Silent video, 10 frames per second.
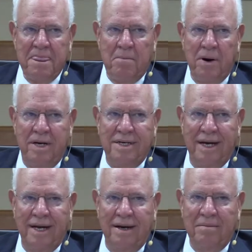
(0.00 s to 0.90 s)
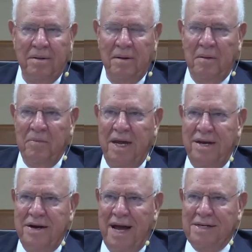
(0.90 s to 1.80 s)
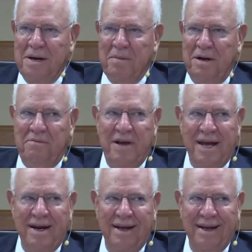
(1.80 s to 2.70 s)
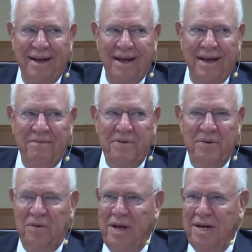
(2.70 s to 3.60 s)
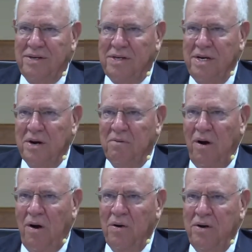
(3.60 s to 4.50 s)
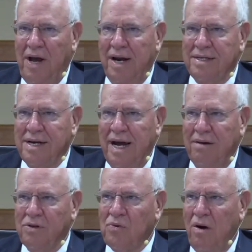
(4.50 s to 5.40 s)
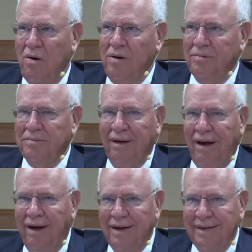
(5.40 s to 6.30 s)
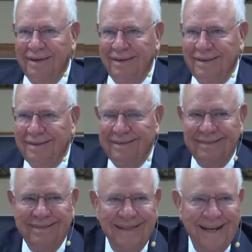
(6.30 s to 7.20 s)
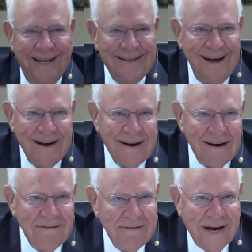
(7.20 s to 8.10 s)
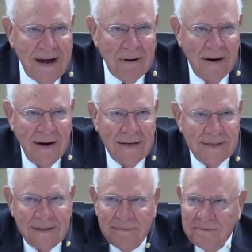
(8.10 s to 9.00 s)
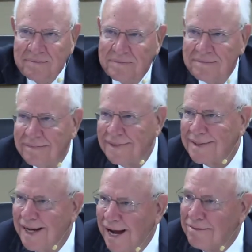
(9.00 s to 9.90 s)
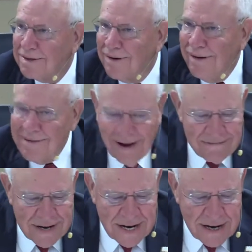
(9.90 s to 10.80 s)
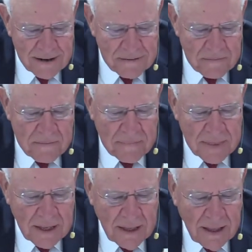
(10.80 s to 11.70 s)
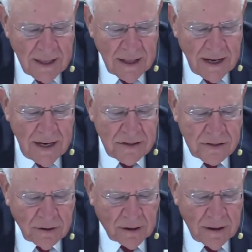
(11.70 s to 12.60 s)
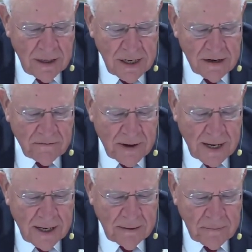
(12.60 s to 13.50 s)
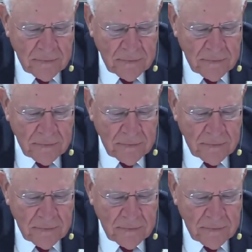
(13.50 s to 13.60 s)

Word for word: preaching it and then you got something to defend. If you didn't see you're wrong, you got to say, I was wrong. and that's not in our vocabulary, is it? Say, I was wrong, not me. He should identify,